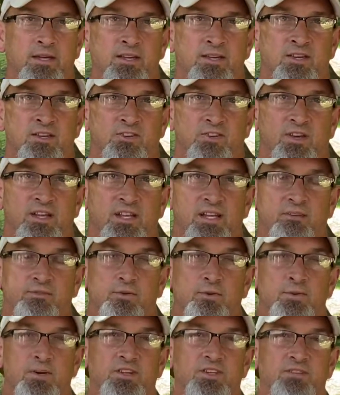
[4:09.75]
So he lived
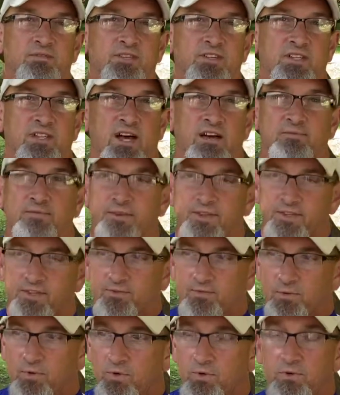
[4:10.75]
the rest of his life with this
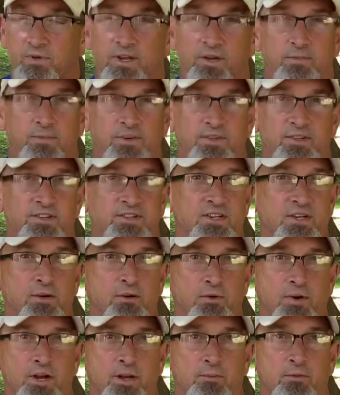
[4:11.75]
wound and with this
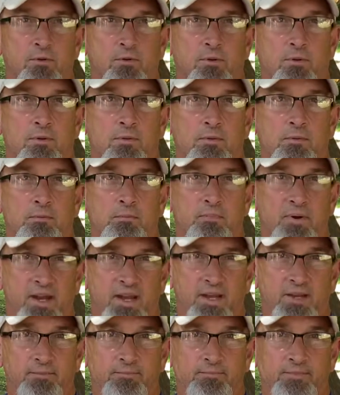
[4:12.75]
incredible
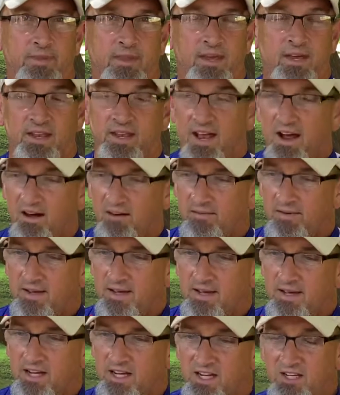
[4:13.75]
pain. Now,
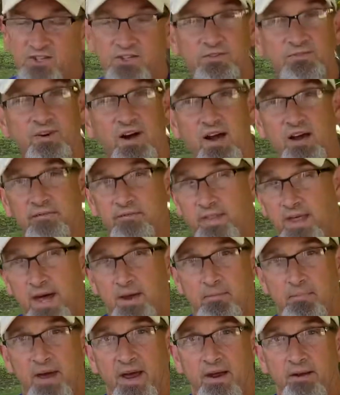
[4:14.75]
he survived
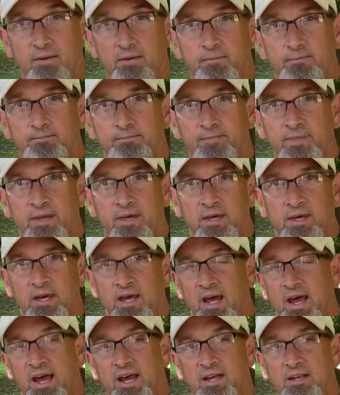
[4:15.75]
that battle,
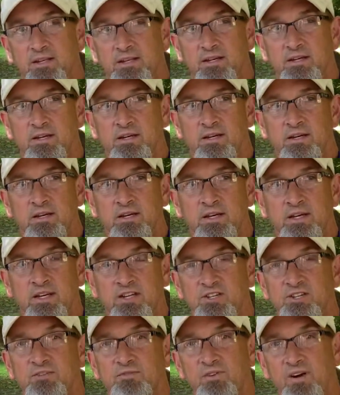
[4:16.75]
and he
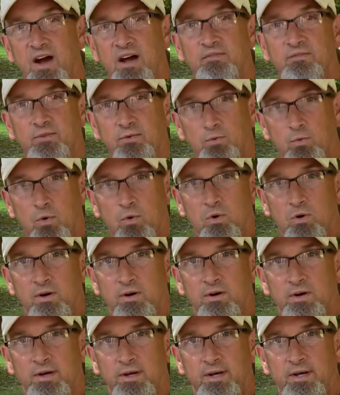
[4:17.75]
survived the war,
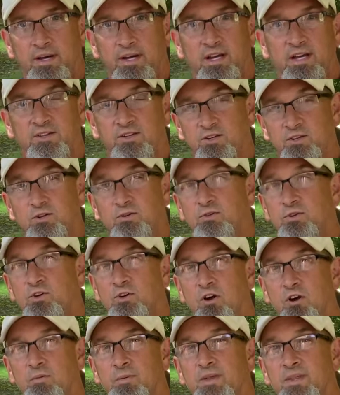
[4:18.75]
and the Union
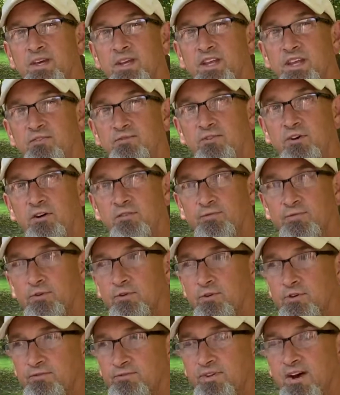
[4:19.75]
Army that he fought
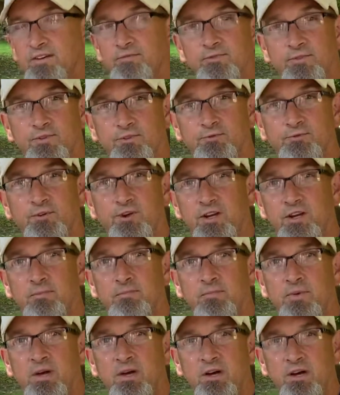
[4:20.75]
for to fight for the
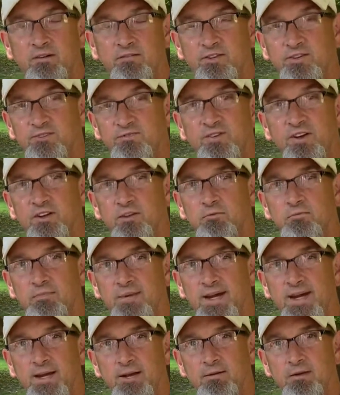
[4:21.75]
freedom of his fellow
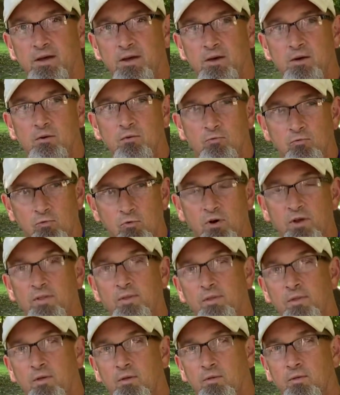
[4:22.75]
man
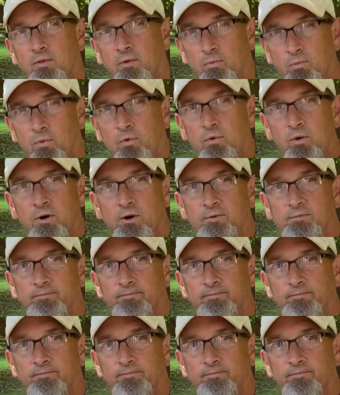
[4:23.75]
won the war.